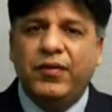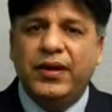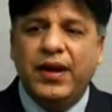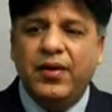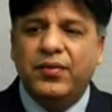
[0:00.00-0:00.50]

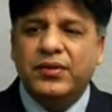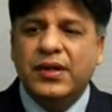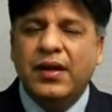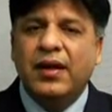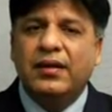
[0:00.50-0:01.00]
everyone
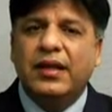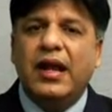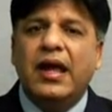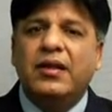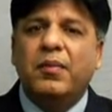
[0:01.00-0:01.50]
knows,
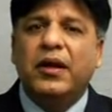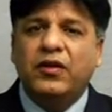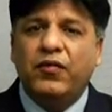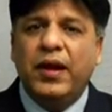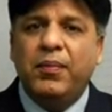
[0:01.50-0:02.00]
that in the
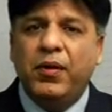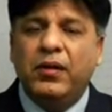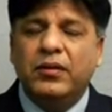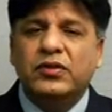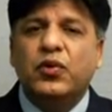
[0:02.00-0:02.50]
month of
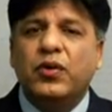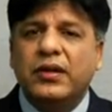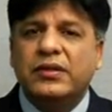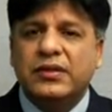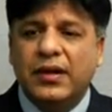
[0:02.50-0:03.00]
April,
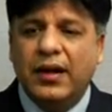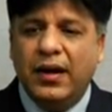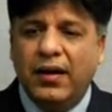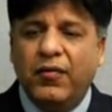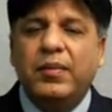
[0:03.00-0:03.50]
students
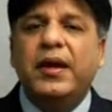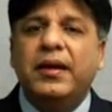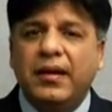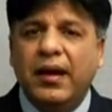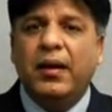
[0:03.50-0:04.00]
will
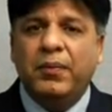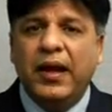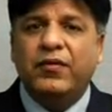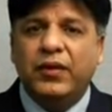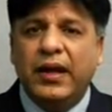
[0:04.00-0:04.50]
be
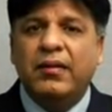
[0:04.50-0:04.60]
applying